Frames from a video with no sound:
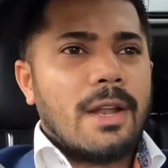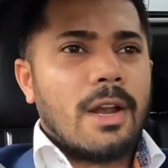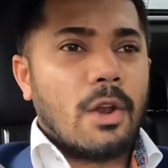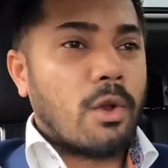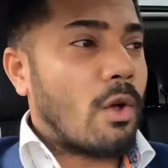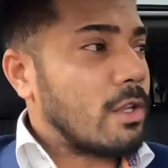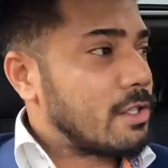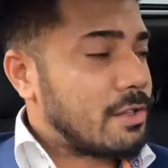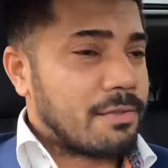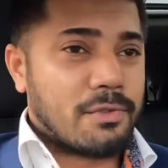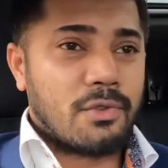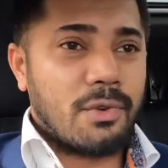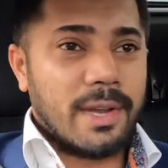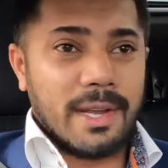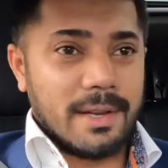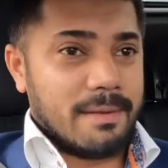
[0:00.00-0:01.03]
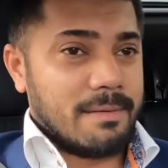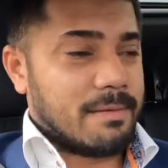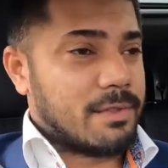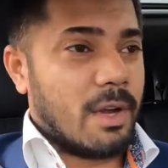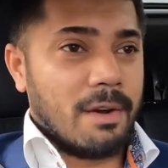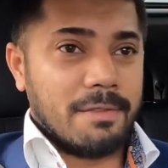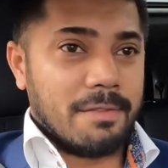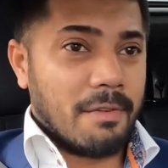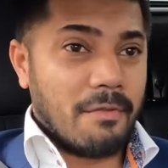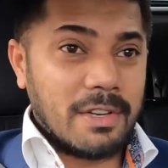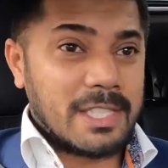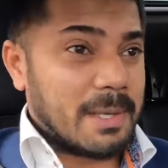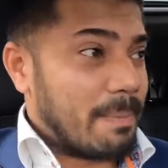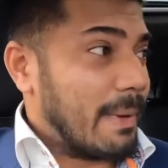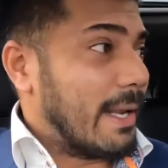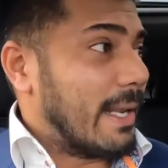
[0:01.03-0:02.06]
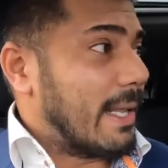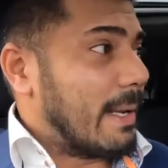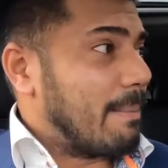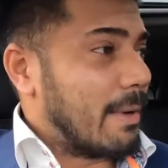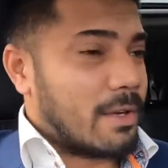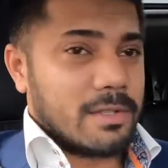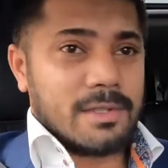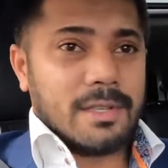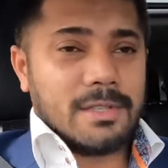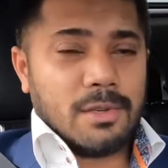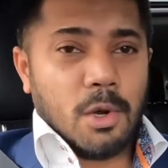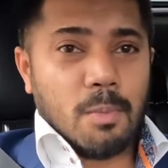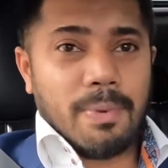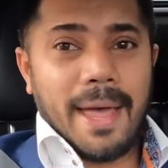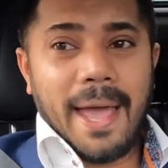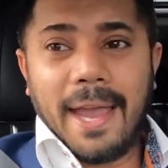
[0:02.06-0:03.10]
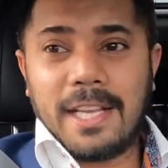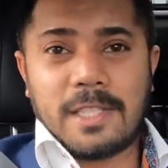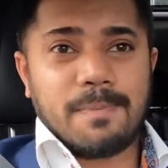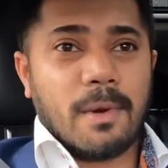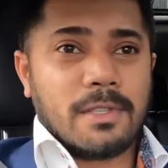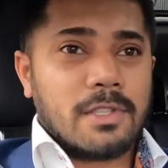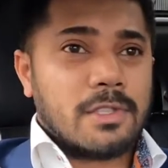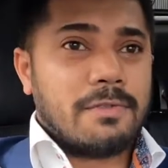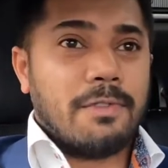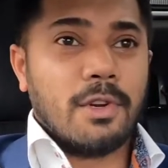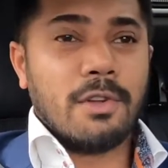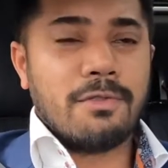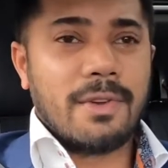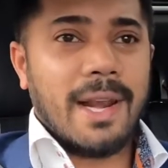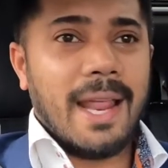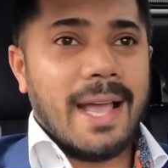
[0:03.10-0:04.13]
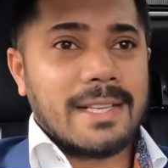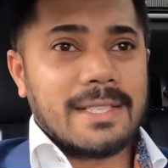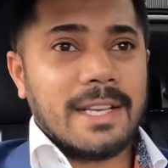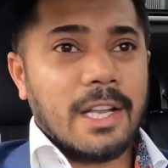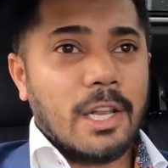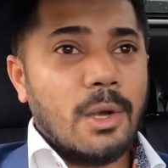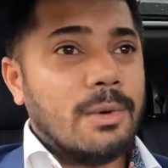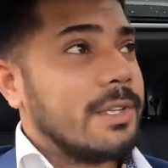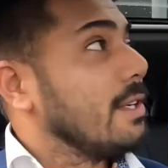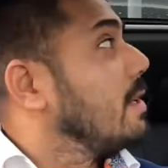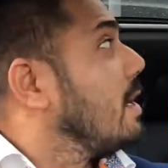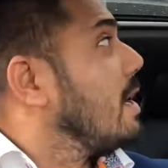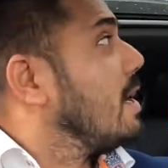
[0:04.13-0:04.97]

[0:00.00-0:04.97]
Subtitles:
Lots of great sort of visibility because there's no blind spots, it's full of glass, including